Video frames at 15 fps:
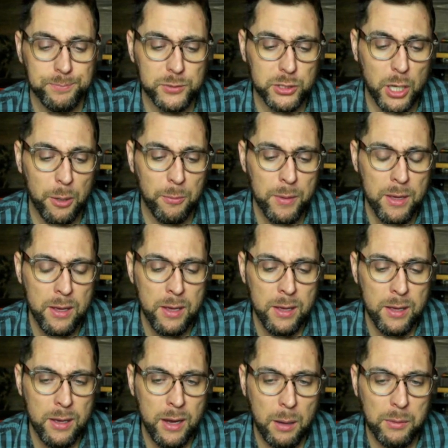So
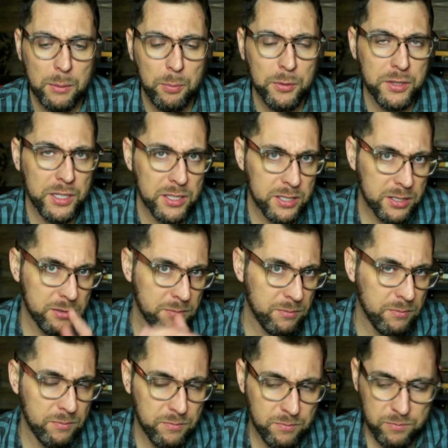I'm going to put this
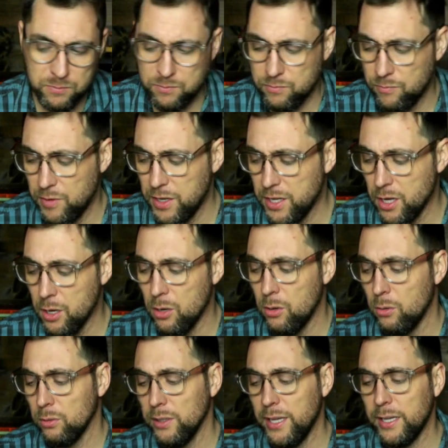
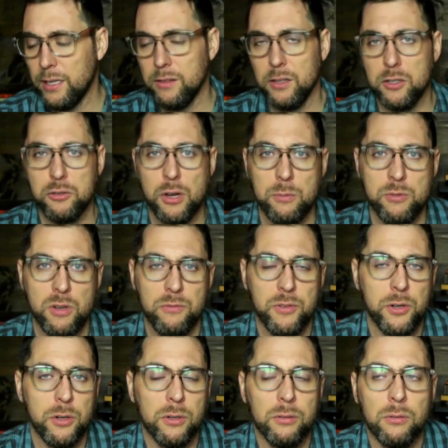video link in the description if
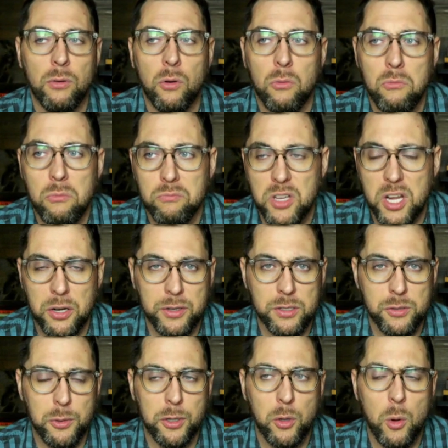you're
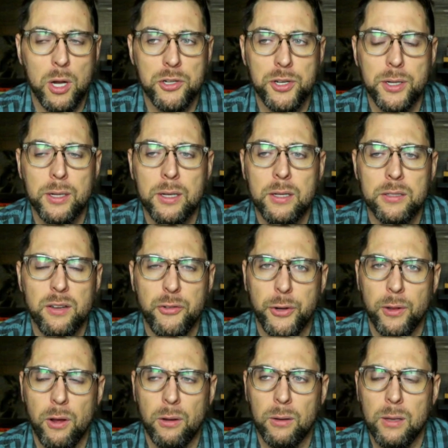curious, you want to go watch it. It's not
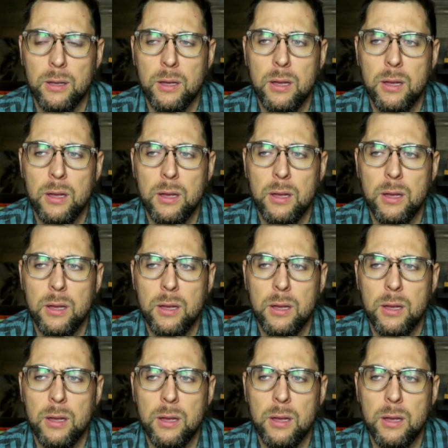very long.